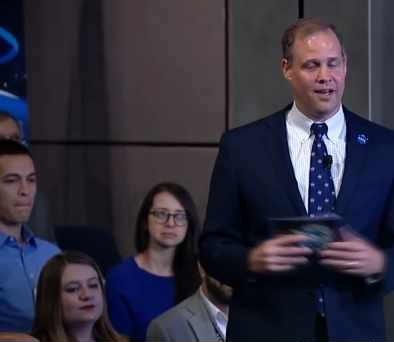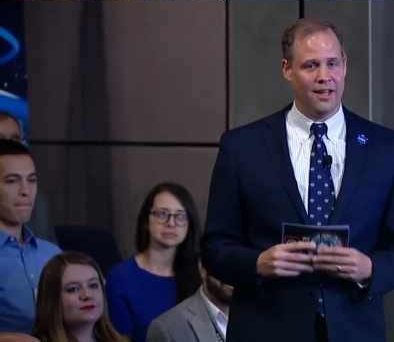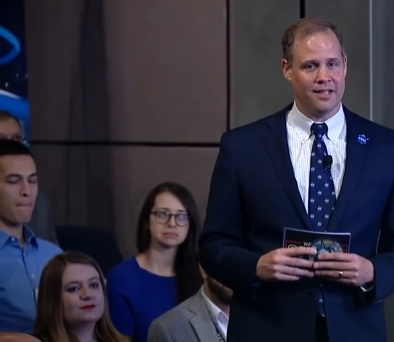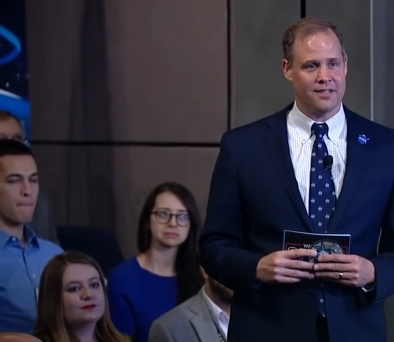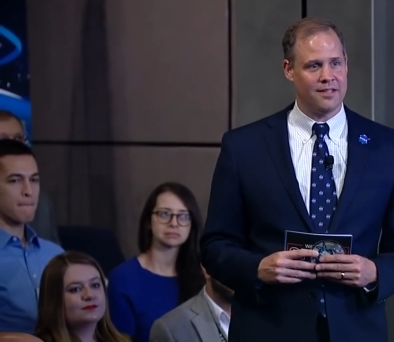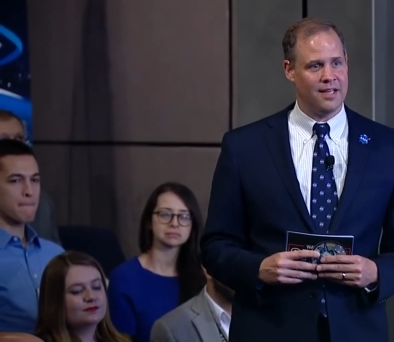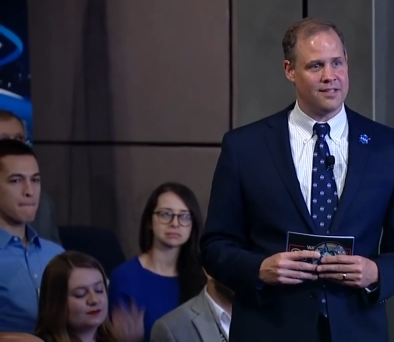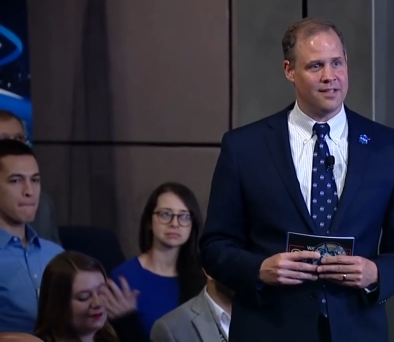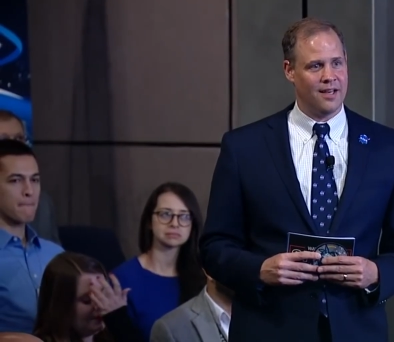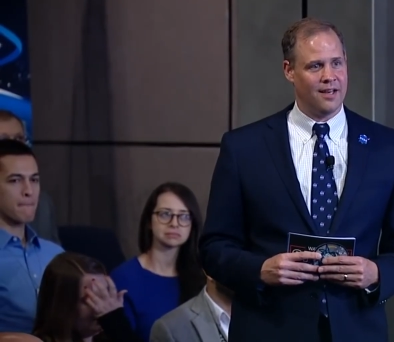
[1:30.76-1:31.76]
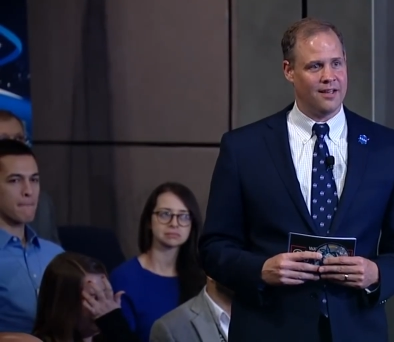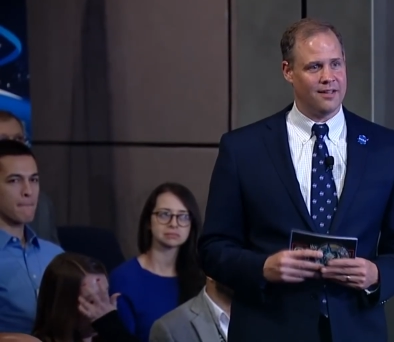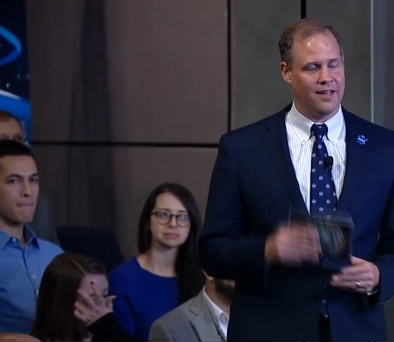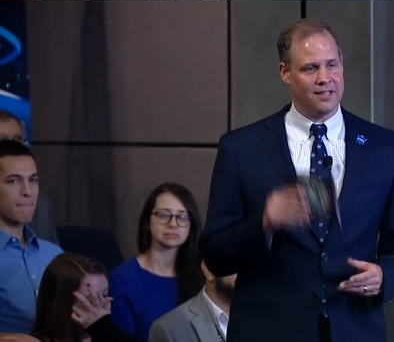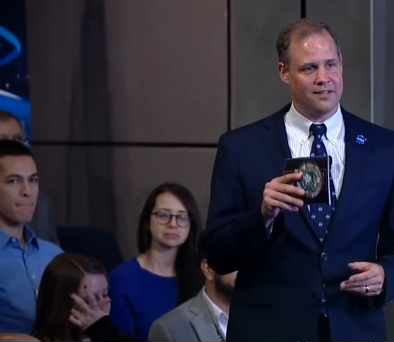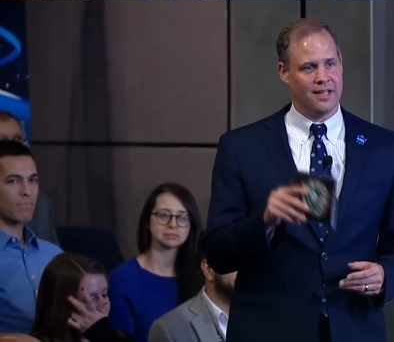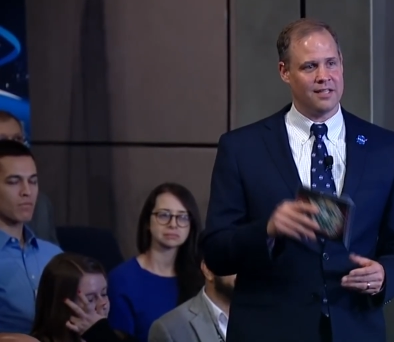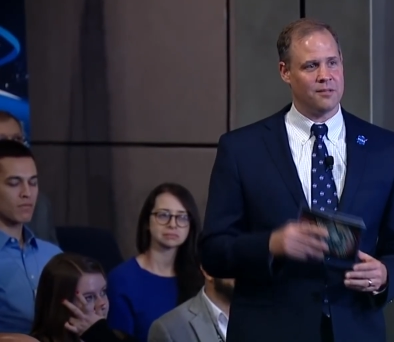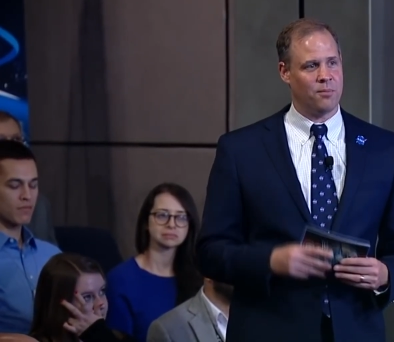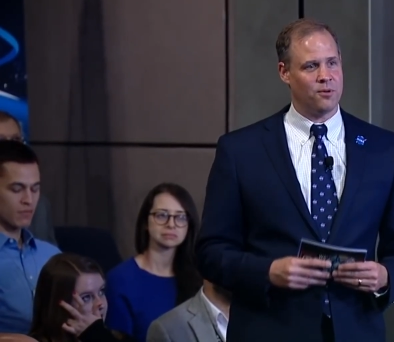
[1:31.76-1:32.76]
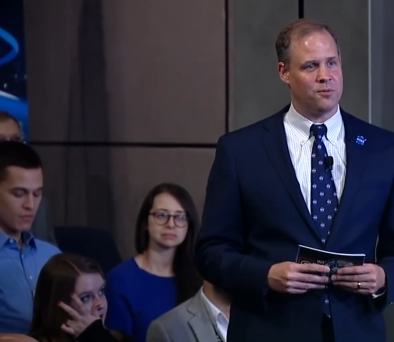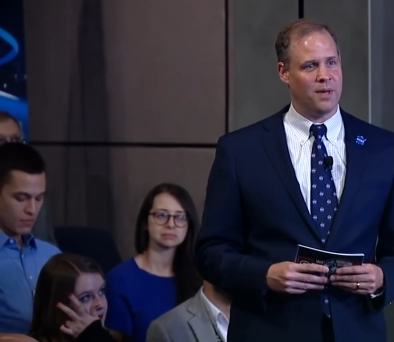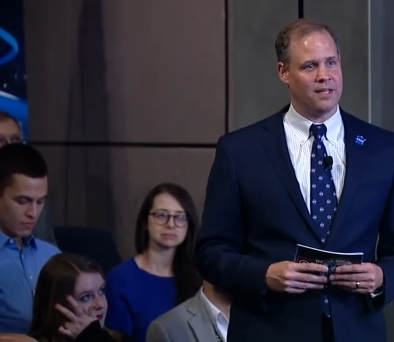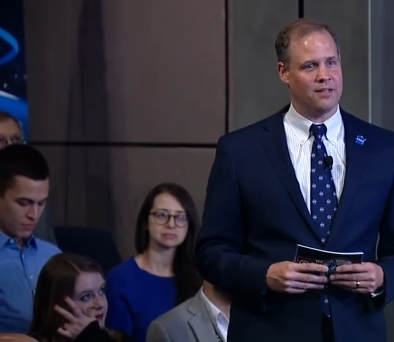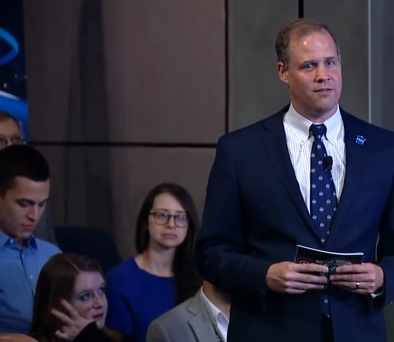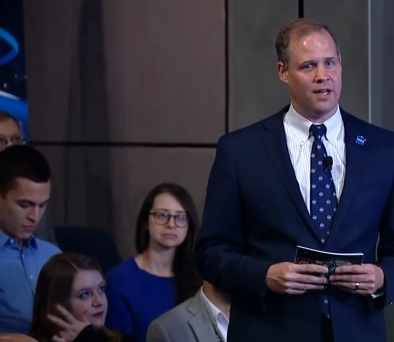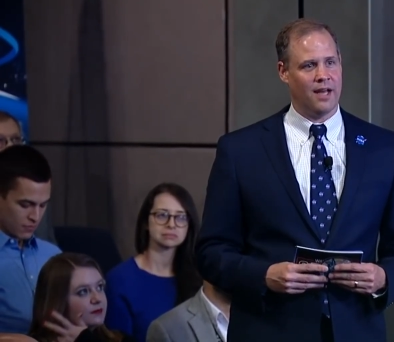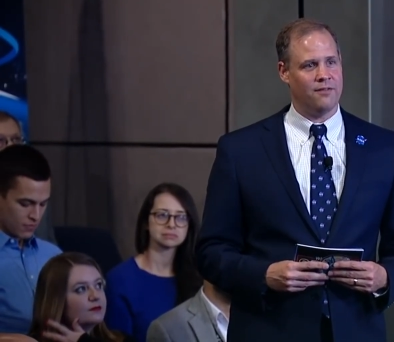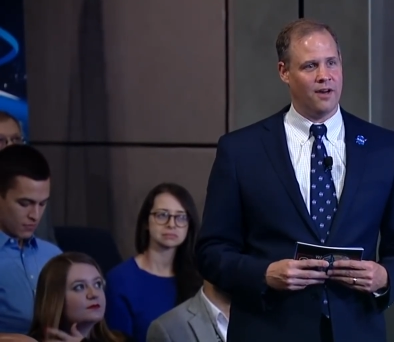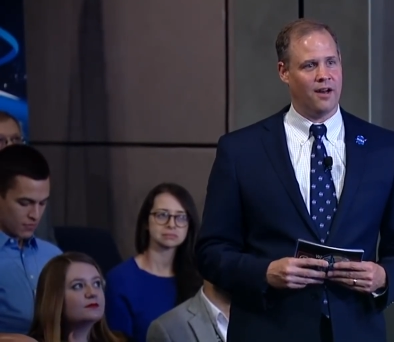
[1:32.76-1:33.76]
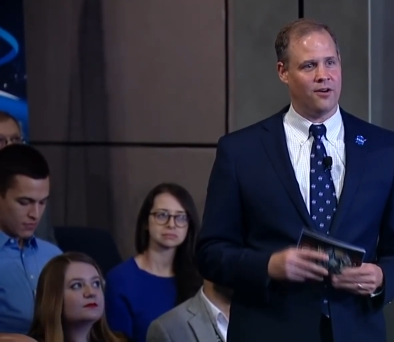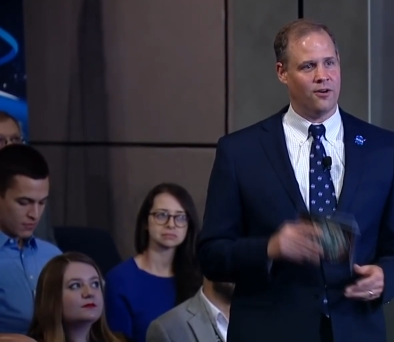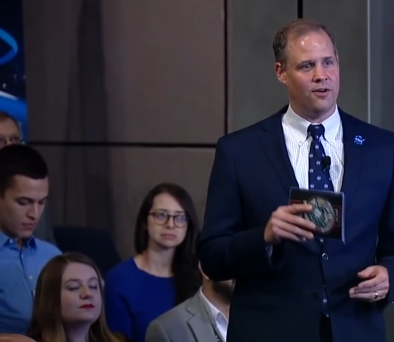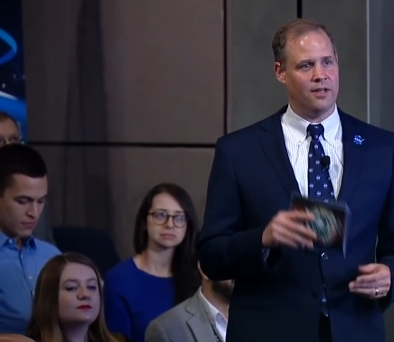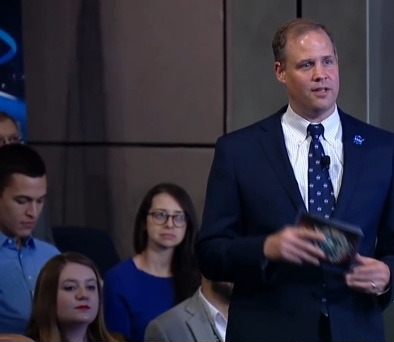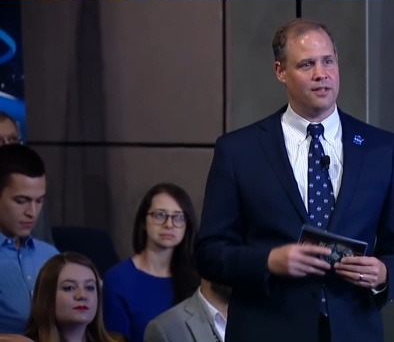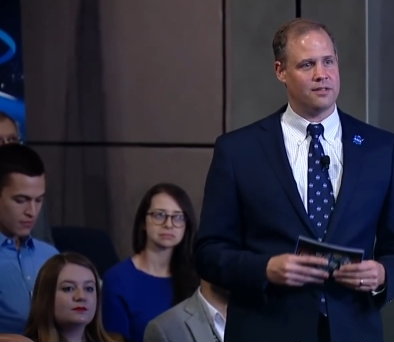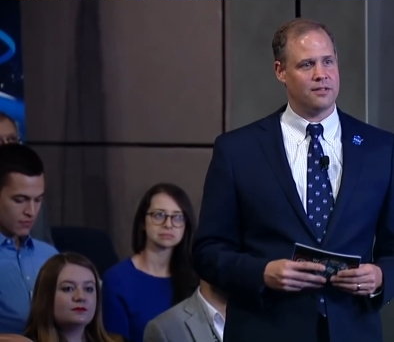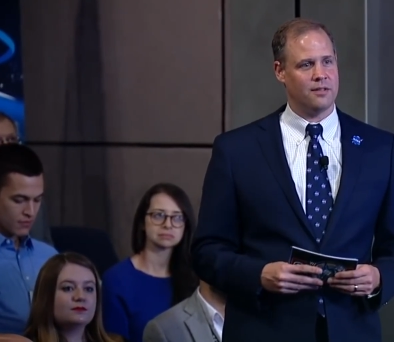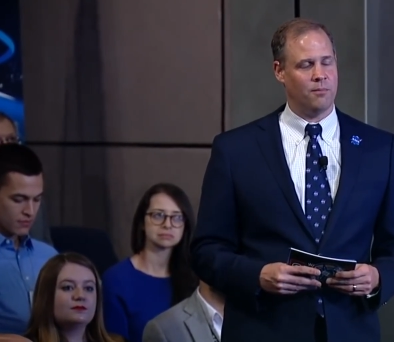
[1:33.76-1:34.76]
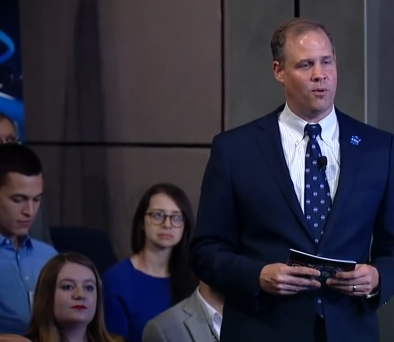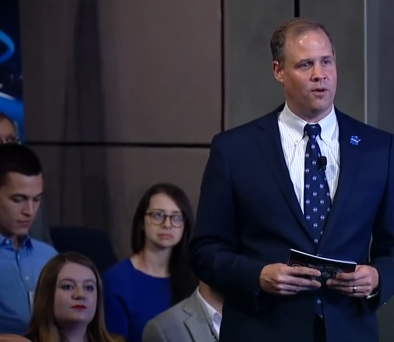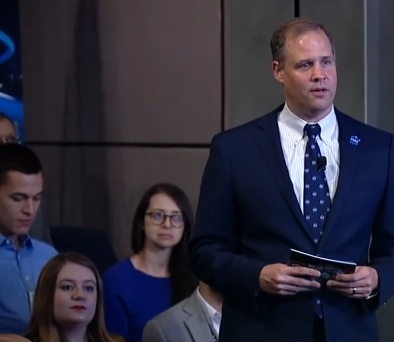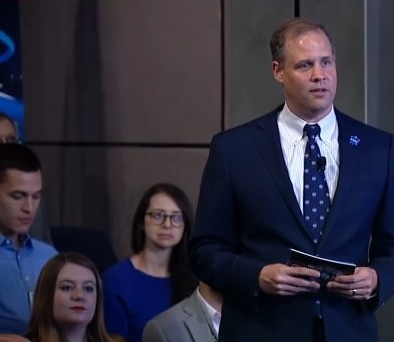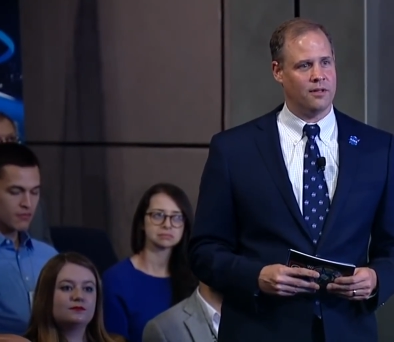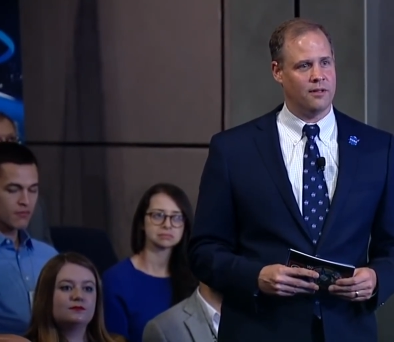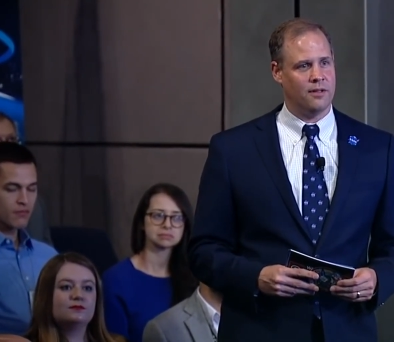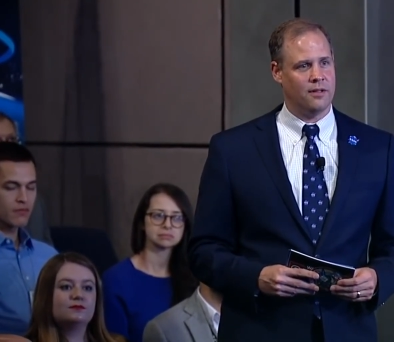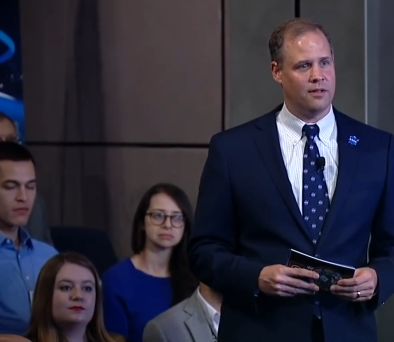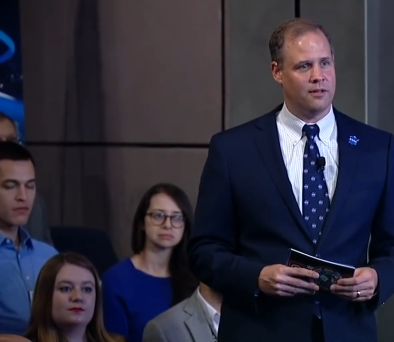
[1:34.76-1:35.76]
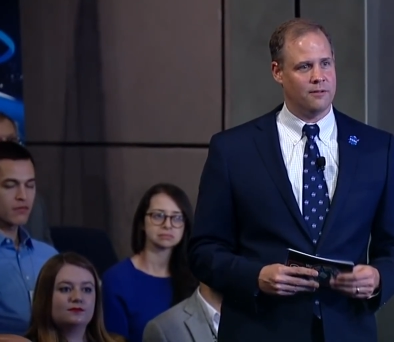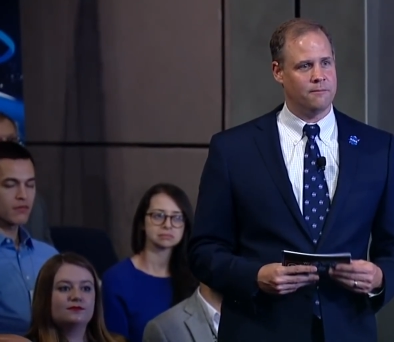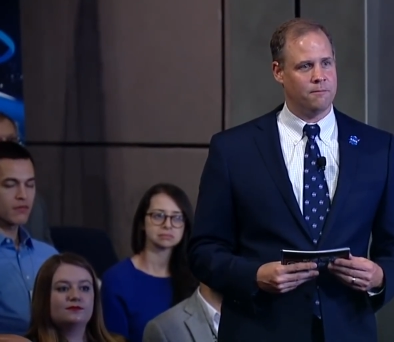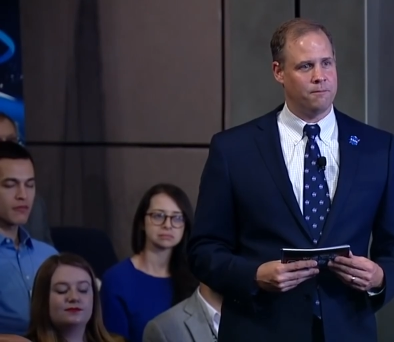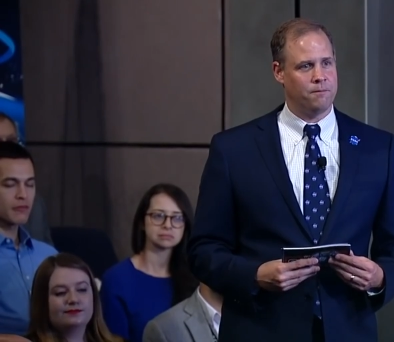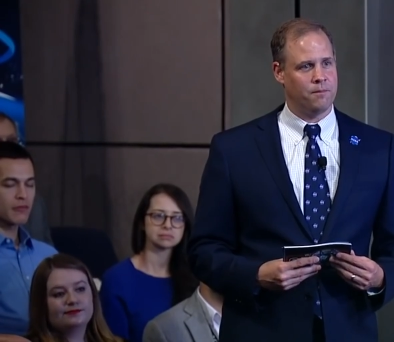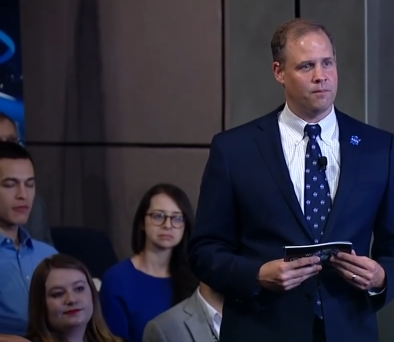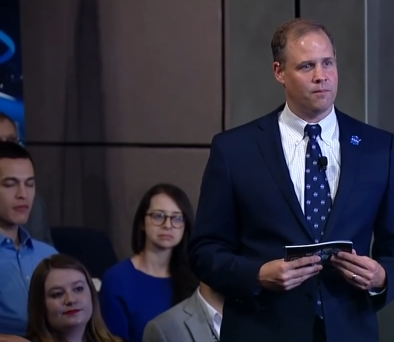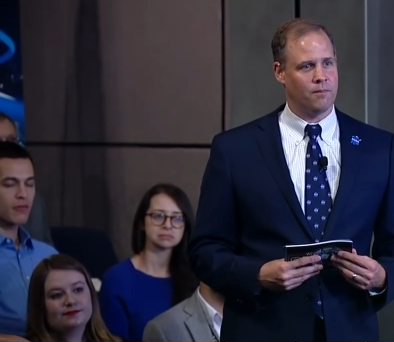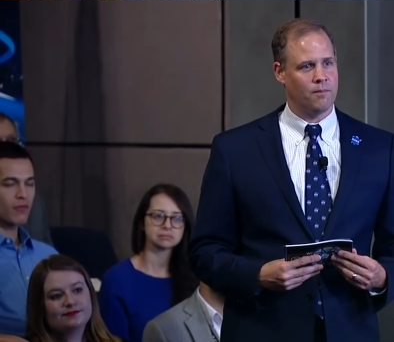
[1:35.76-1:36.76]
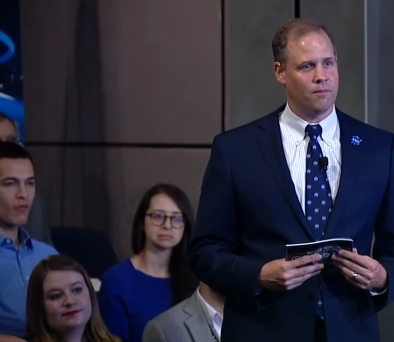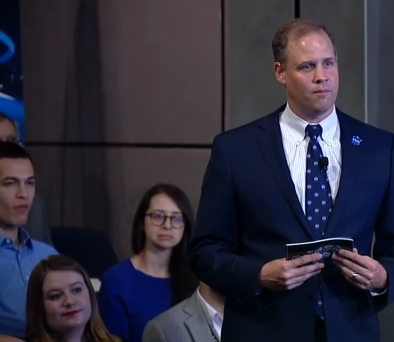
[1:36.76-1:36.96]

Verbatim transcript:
Speaker 1: uh, that's, that's, uh, that, that's a perspective that I have not heard and is important. I think the best way we can